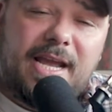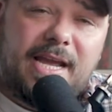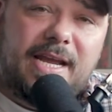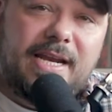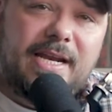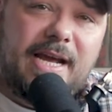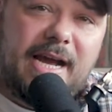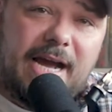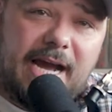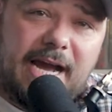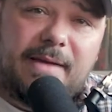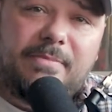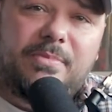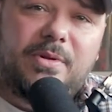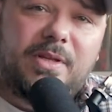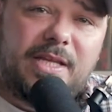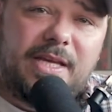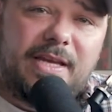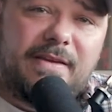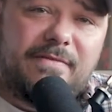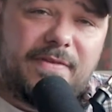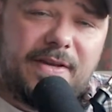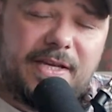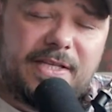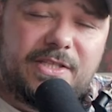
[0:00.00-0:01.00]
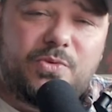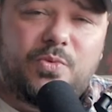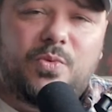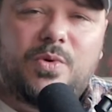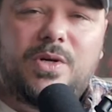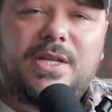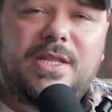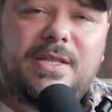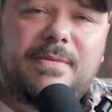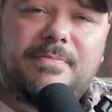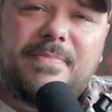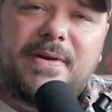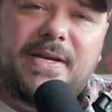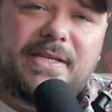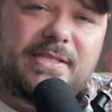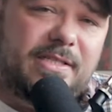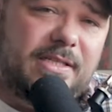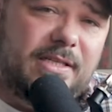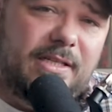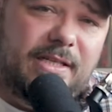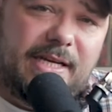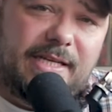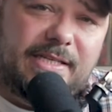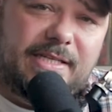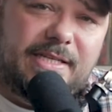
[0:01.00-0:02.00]
And I believe it's one of the
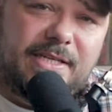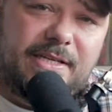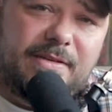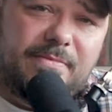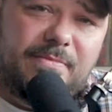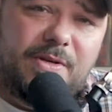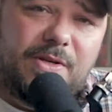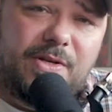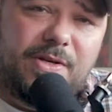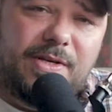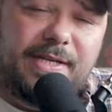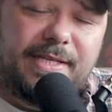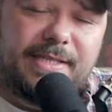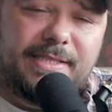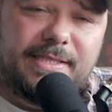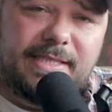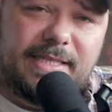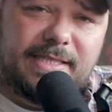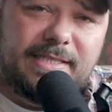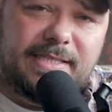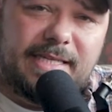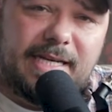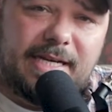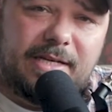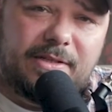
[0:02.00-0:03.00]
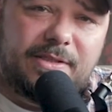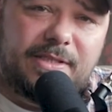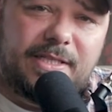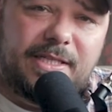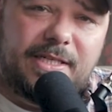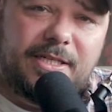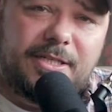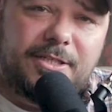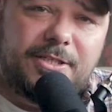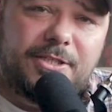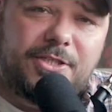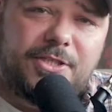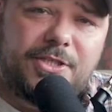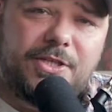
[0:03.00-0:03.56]
best collecting communities that's out there.